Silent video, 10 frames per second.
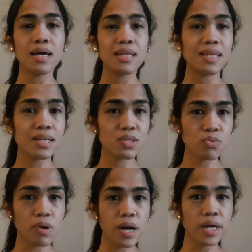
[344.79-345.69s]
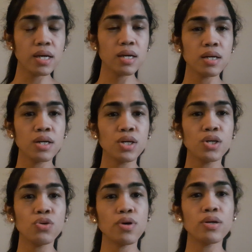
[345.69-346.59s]
That's why
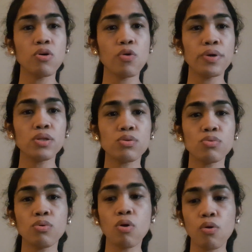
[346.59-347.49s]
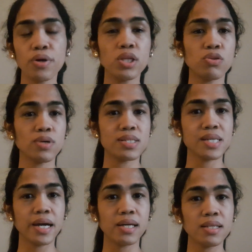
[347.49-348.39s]
you are going to go into a
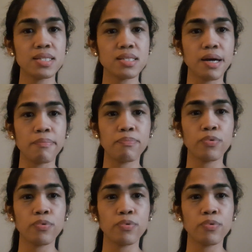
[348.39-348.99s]
second step,